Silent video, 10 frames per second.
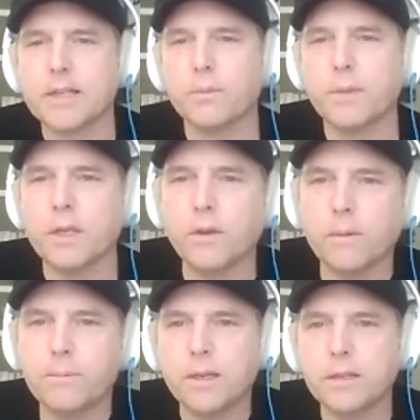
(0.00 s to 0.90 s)
be
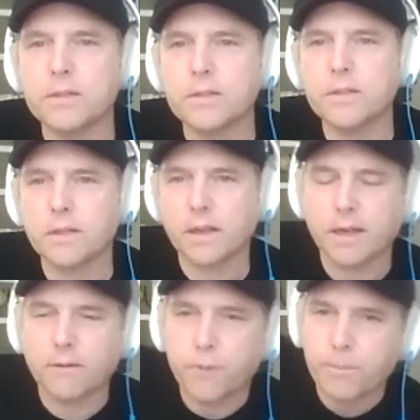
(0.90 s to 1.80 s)
European
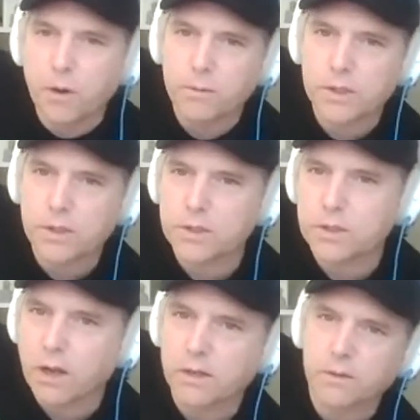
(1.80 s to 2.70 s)
football, which is
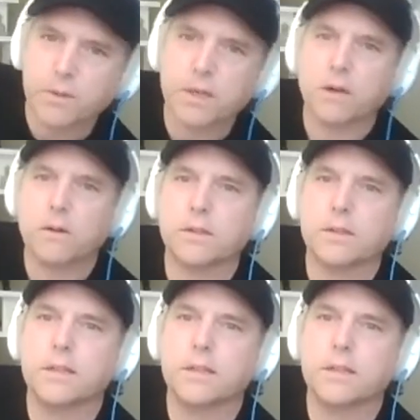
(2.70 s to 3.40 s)
soccer we call in